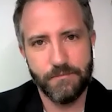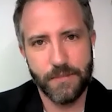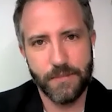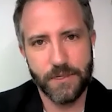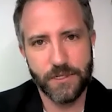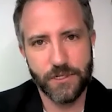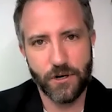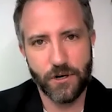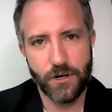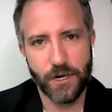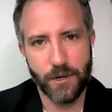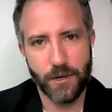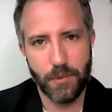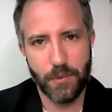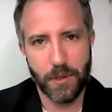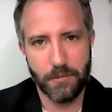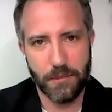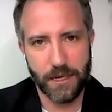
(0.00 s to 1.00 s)
start
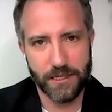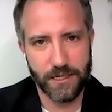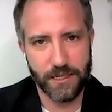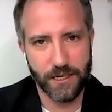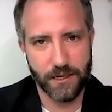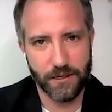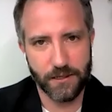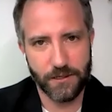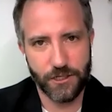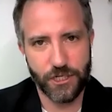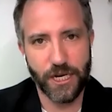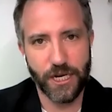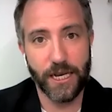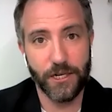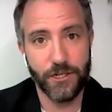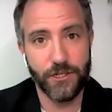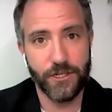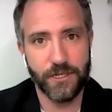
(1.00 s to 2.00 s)
implementing
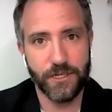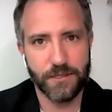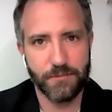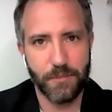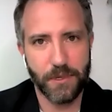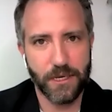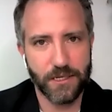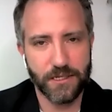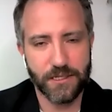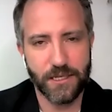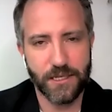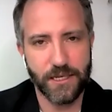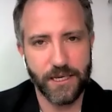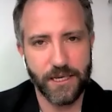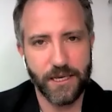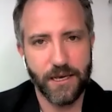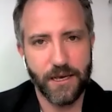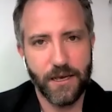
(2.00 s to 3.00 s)
changes? Because
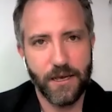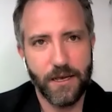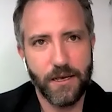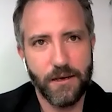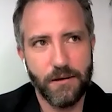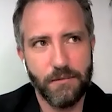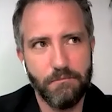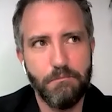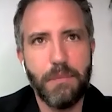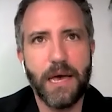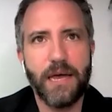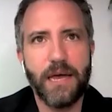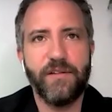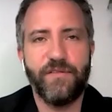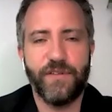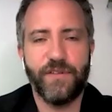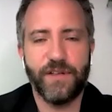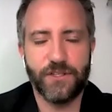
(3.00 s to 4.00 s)
the
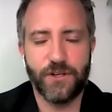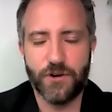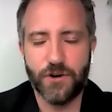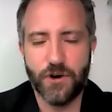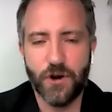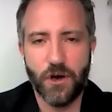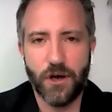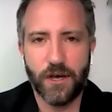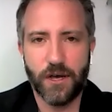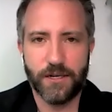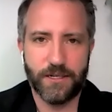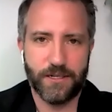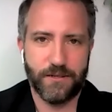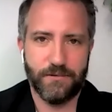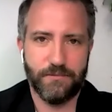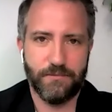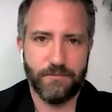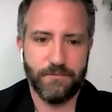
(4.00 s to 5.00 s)
benefits are not
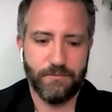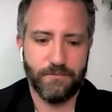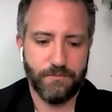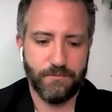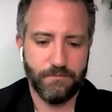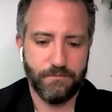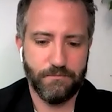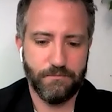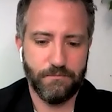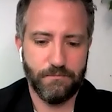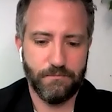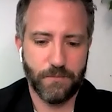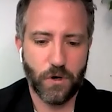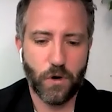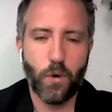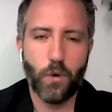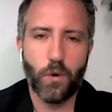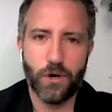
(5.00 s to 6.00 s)

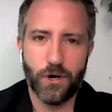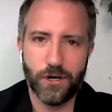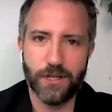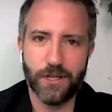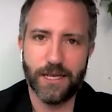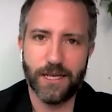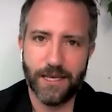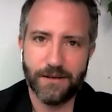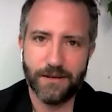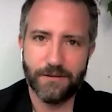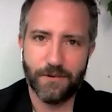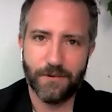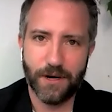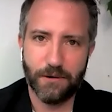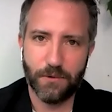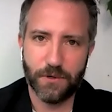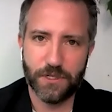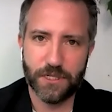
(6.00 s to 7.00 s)
quarterly,
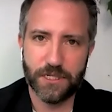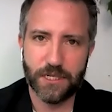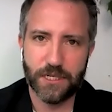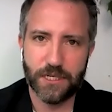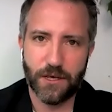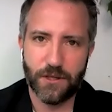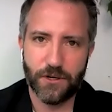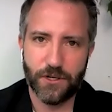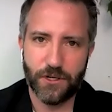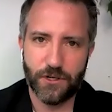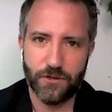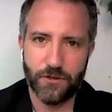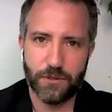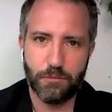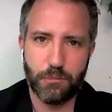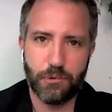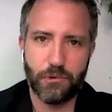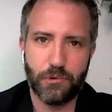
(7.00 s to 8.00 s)
right? Which is another
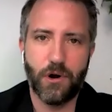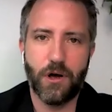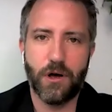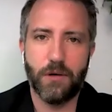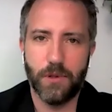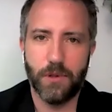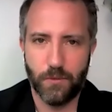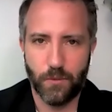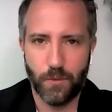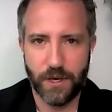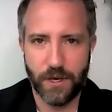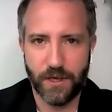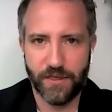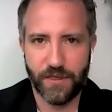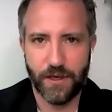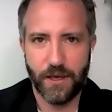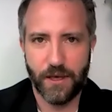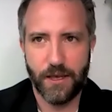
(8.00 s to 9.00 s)
huge problem
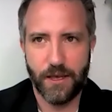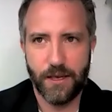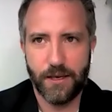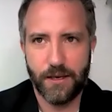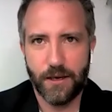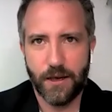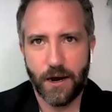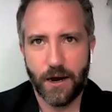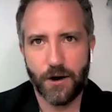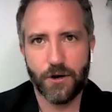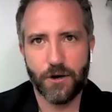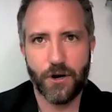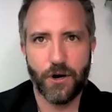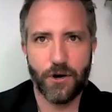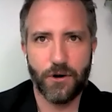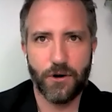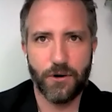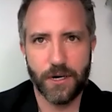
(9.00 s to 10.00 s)
with our
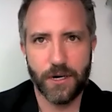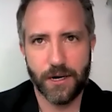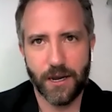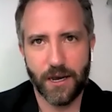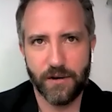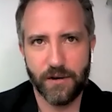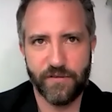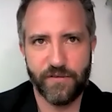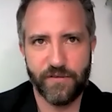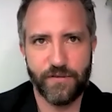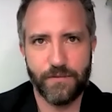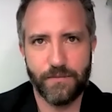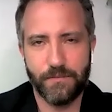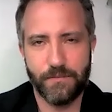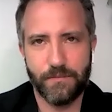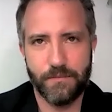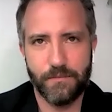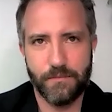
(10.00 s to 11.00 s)
current kind of
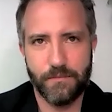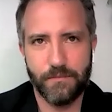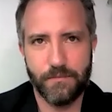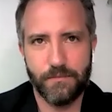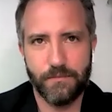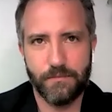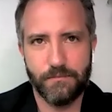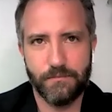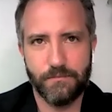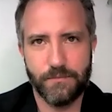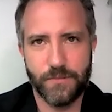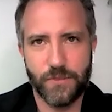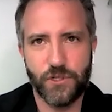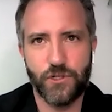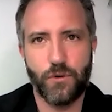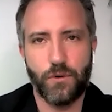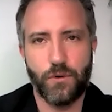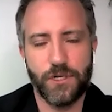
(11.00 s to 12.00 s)

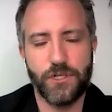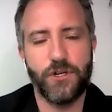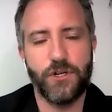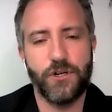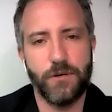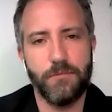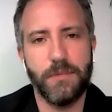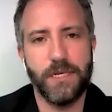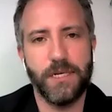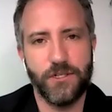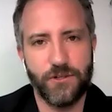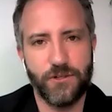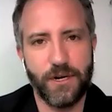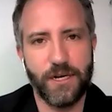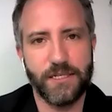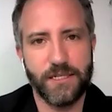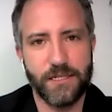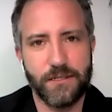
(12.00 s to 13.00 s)
short-term
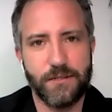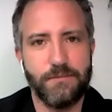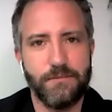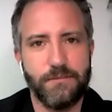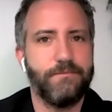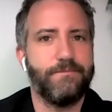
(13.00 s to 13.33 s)
interest